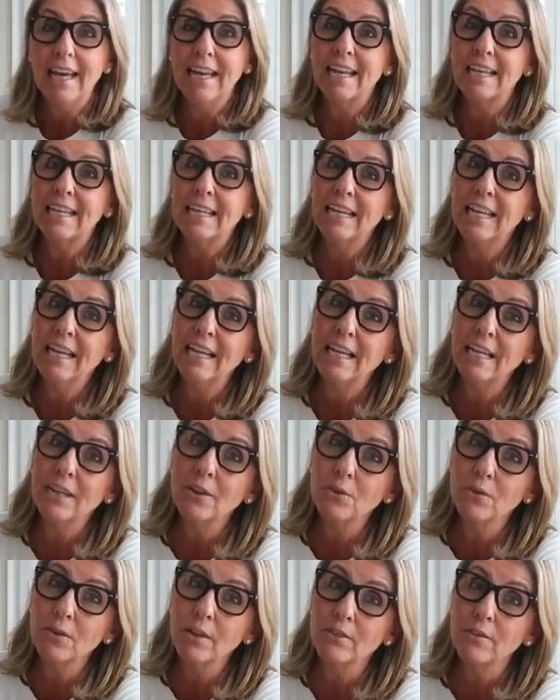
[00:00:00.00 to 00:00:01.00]
and I can't
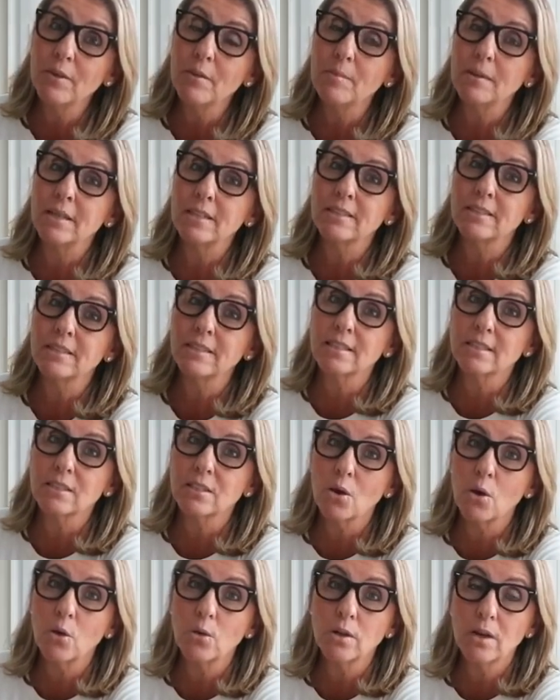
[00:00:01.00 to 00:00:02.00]
get rid of it because it's
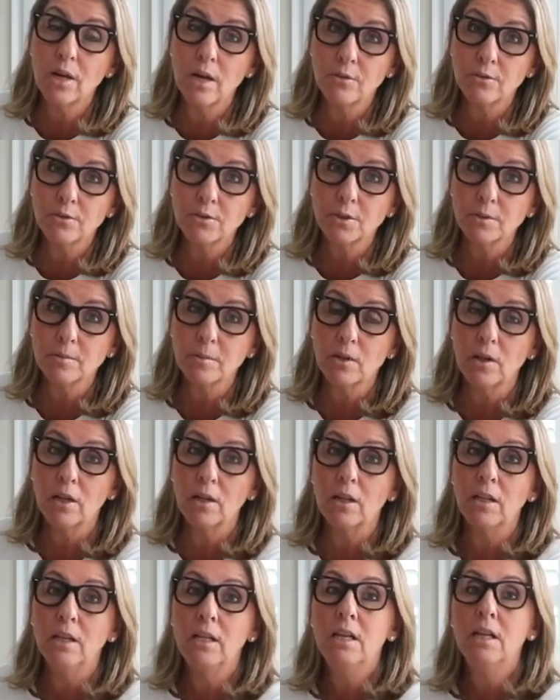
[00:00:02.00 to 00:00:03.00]
so
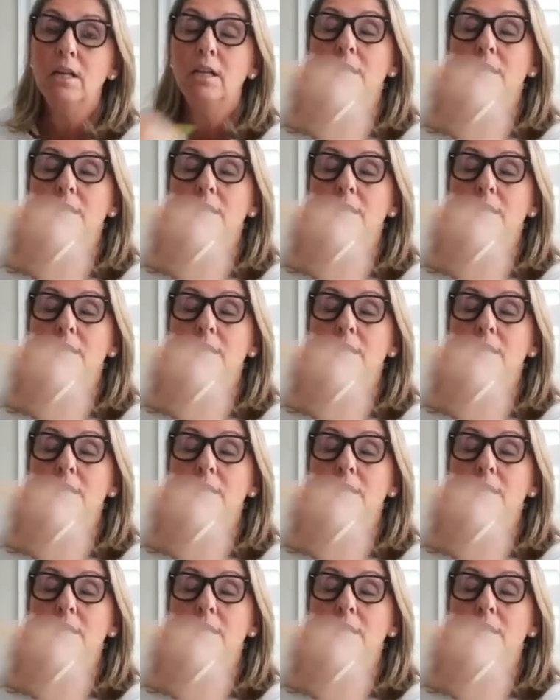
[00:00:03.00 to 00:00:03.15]
comfortable.